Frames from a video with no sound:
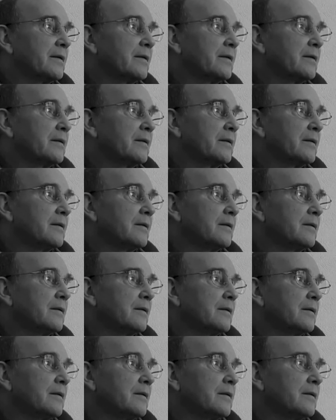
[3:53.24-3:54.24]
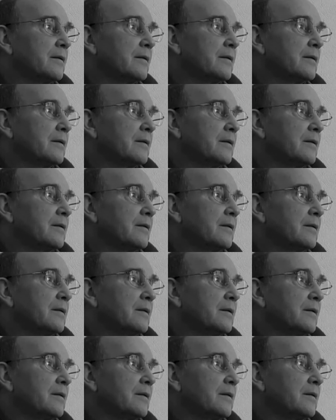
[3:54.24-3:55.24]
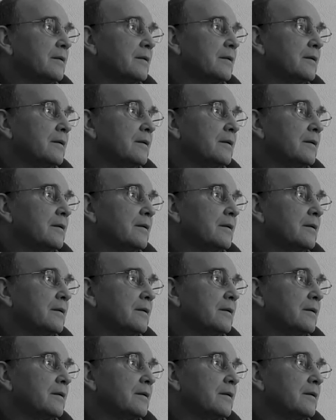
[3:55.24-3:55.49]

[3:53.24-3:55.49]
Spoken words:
(silence)